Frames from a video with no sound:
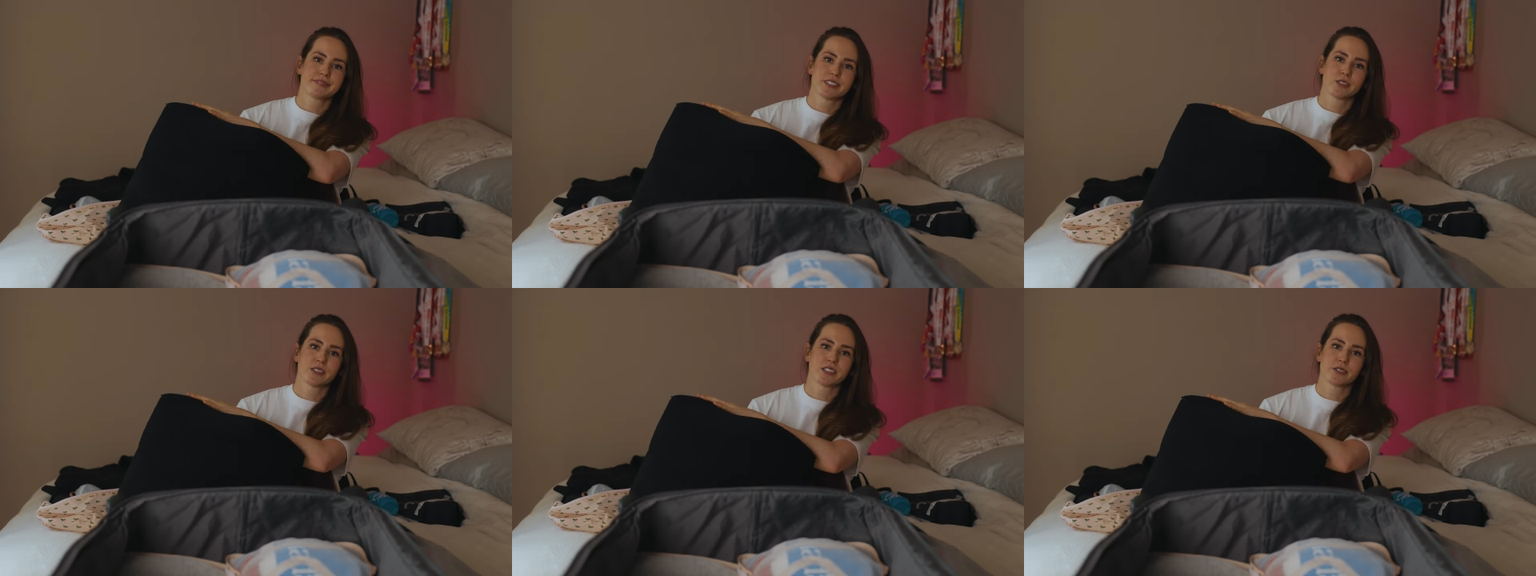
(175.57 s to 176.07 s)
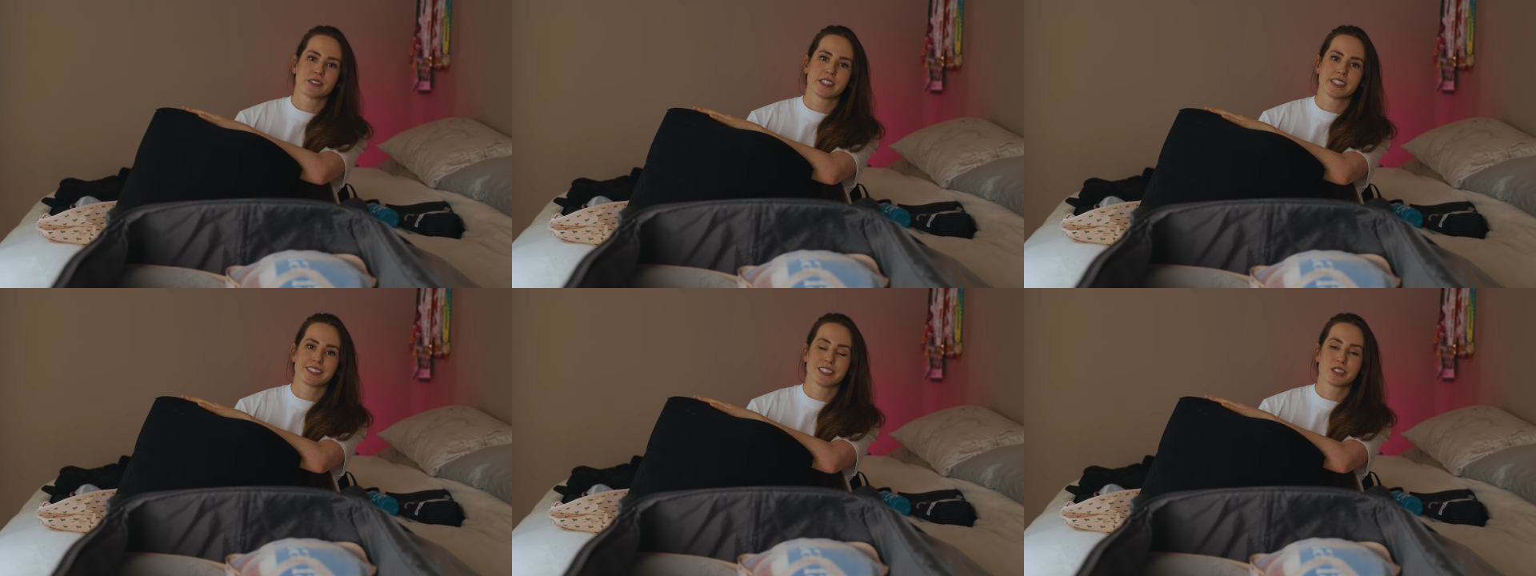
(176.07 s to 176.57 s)
You can use
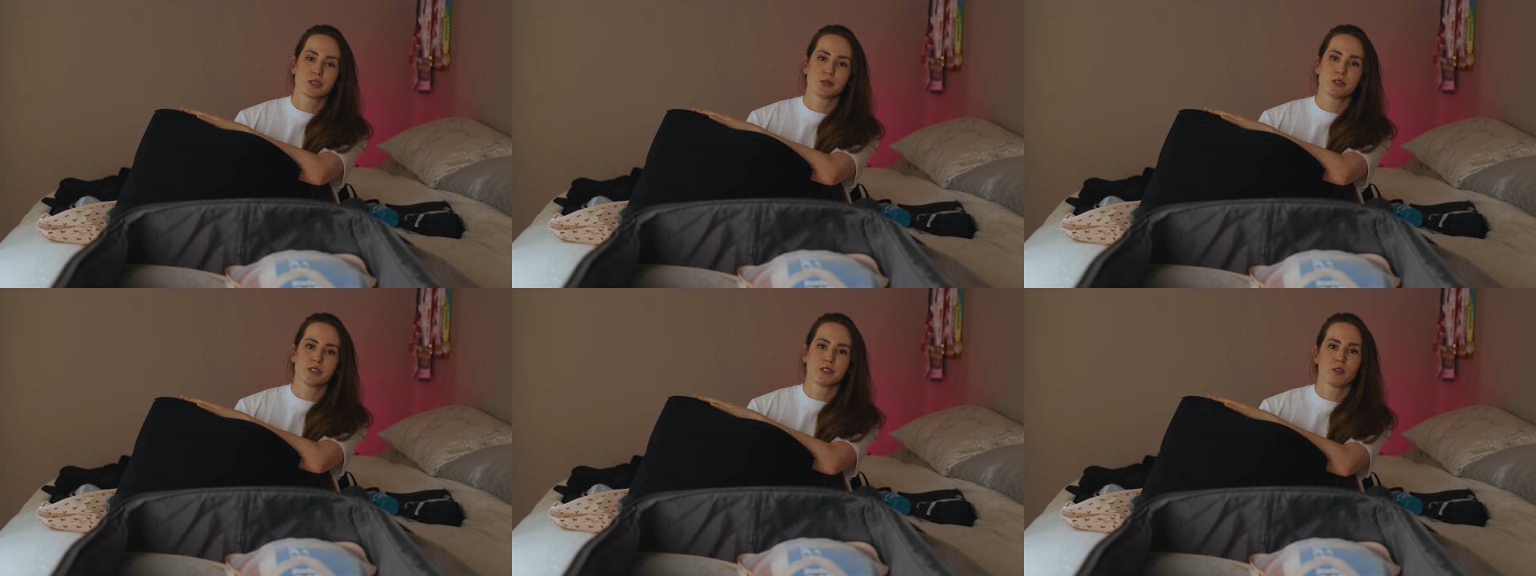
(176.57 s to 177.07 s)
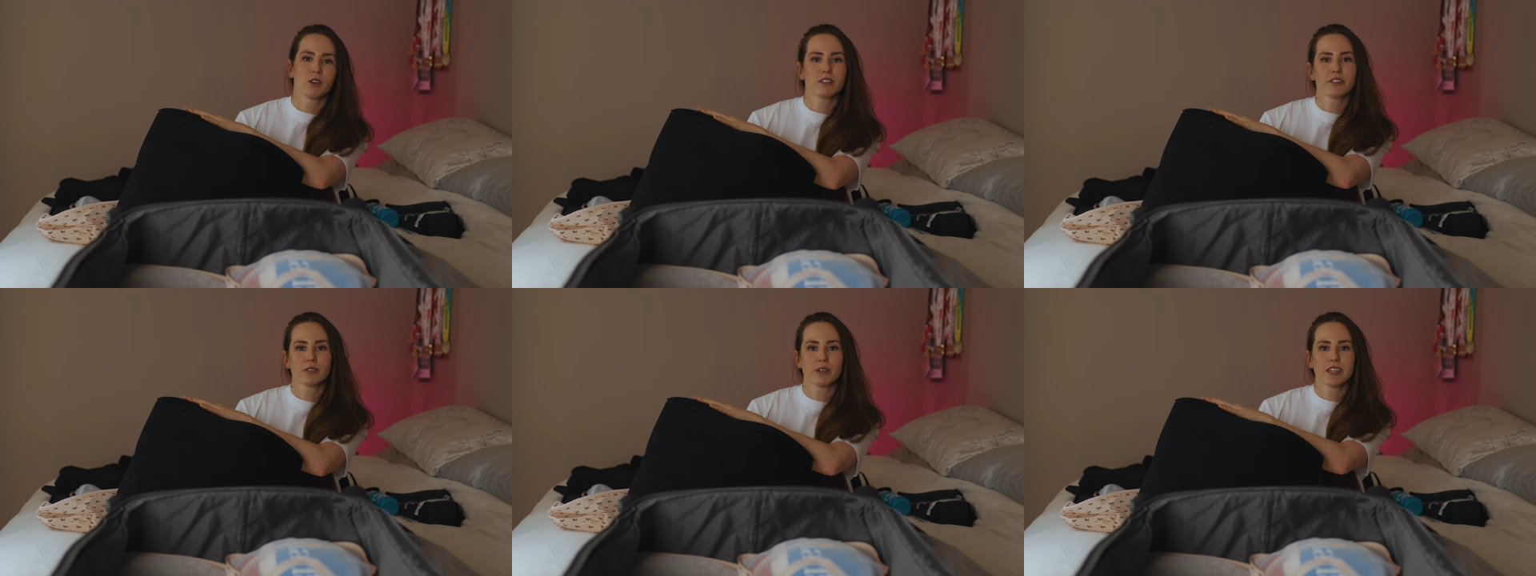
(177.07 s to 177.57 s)
it as a stool or a
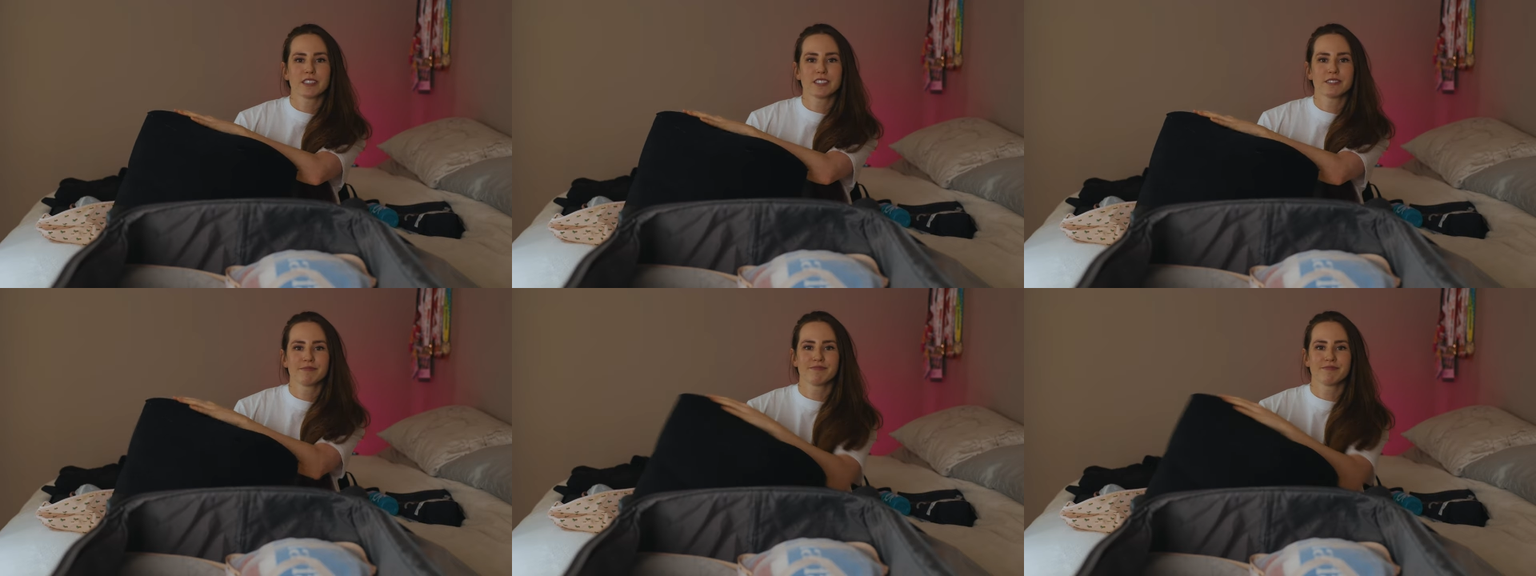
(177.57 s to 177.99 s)
footrest.